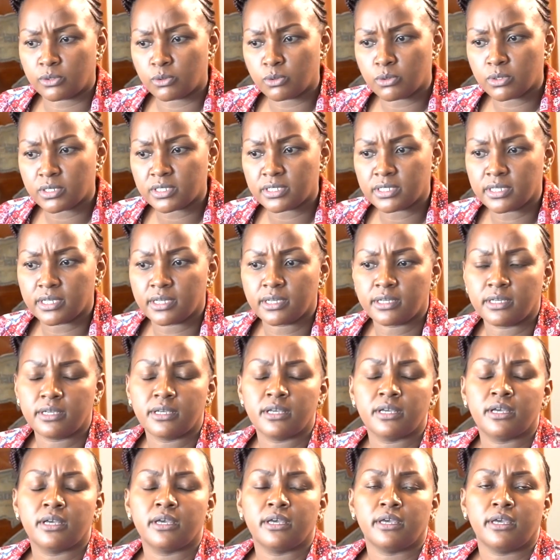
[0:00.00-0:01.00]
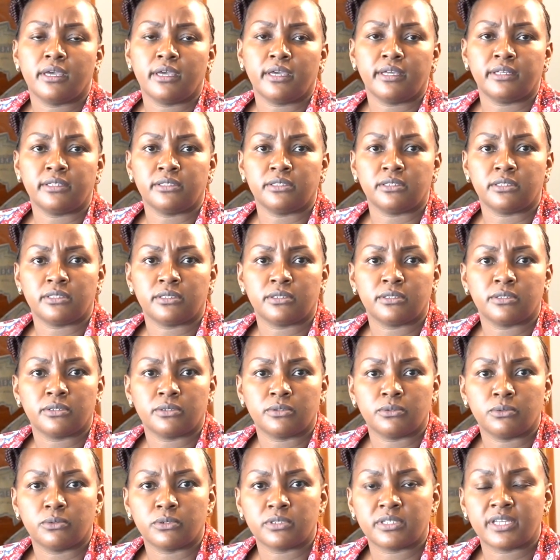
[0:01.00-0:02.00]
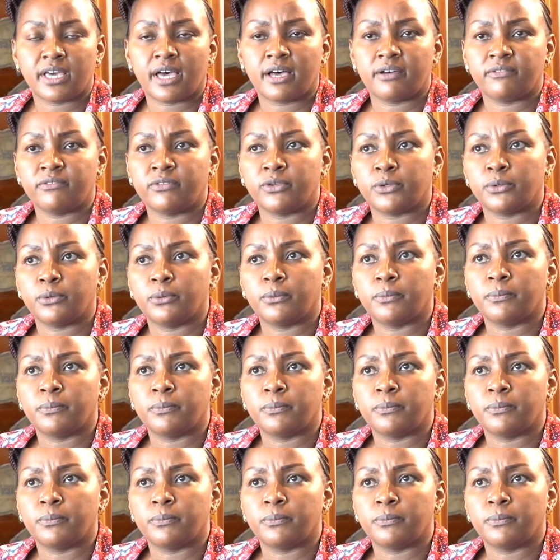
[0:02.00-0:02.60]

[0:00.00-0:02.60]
water, and what have you.